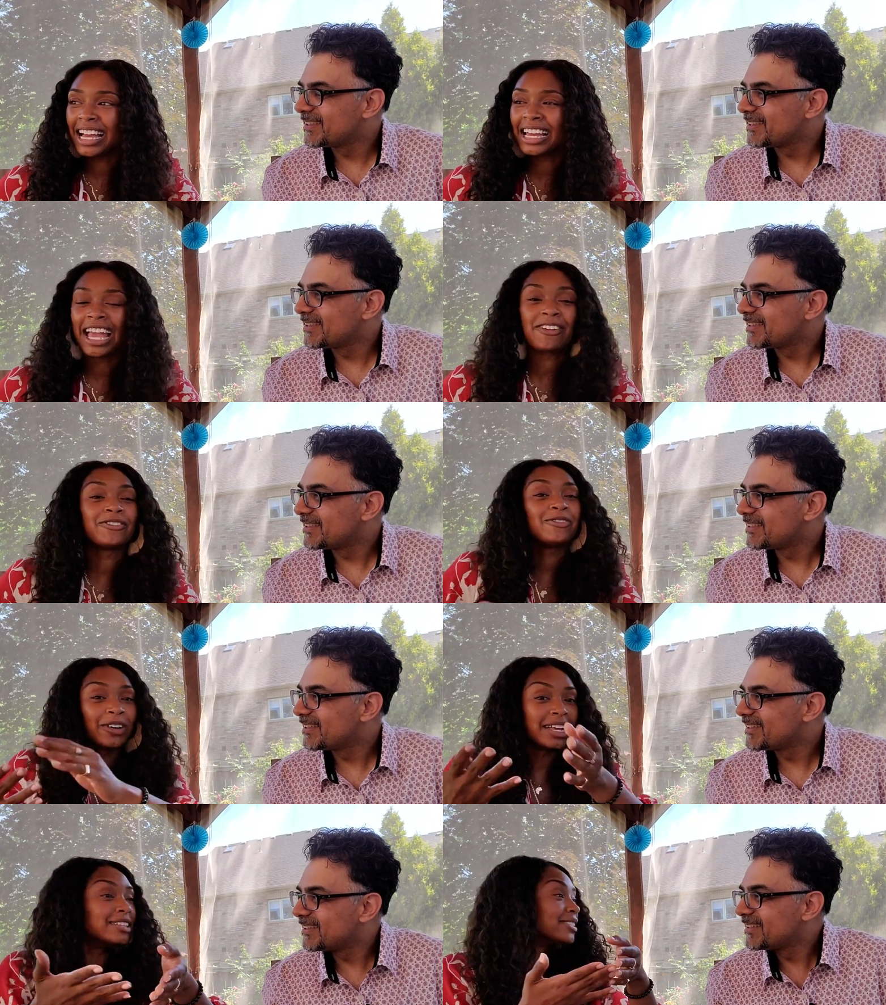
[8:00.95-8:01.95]
Speaker 1: I had
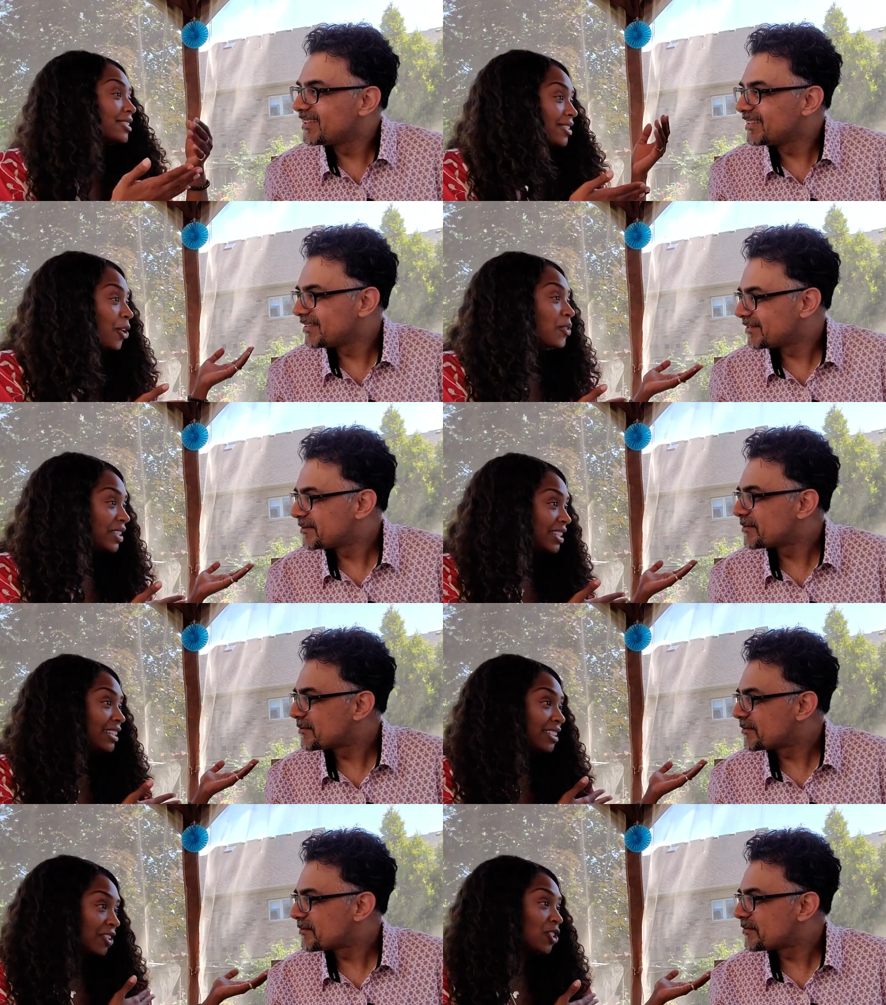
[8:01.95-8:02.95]
friends
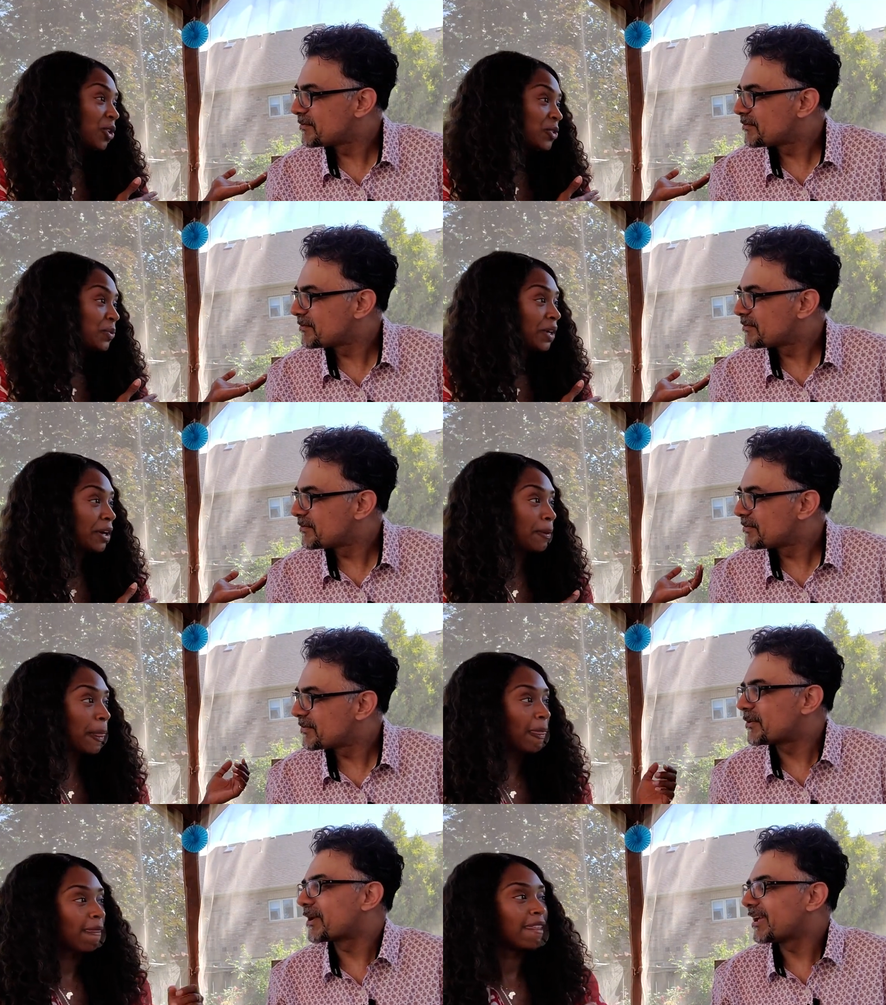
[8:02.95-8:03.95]
overseas in the show as well.
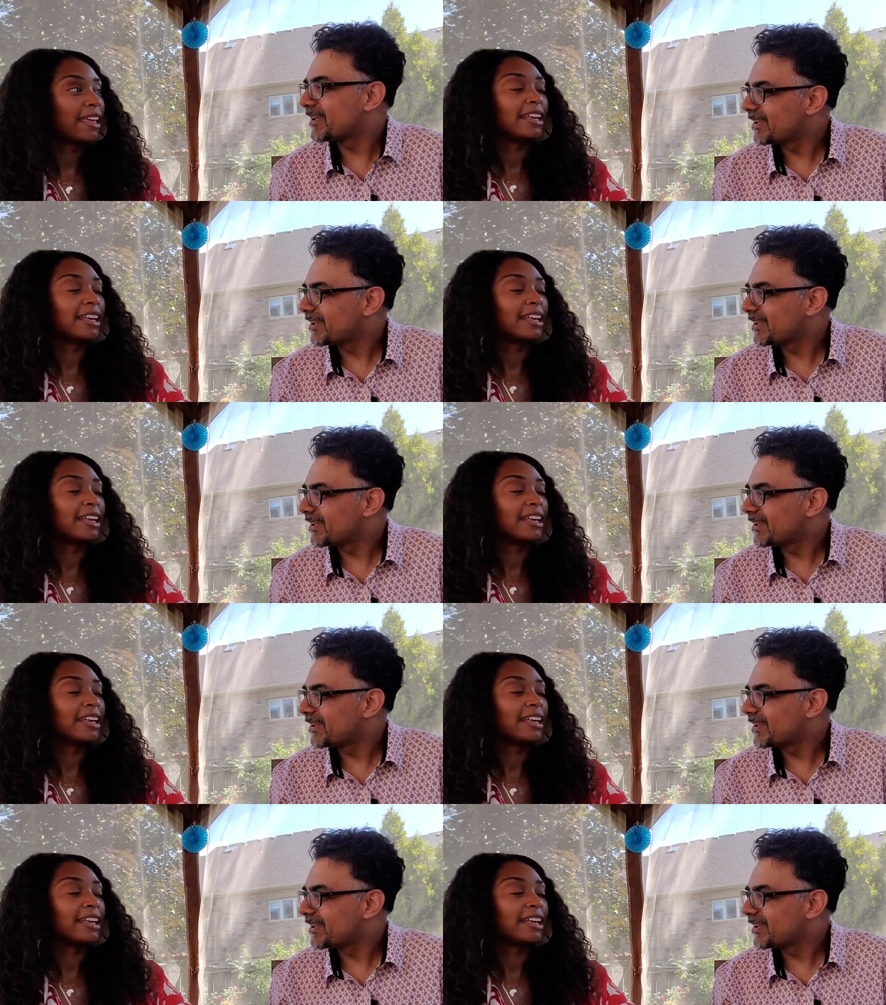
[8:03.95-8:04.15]
Okay.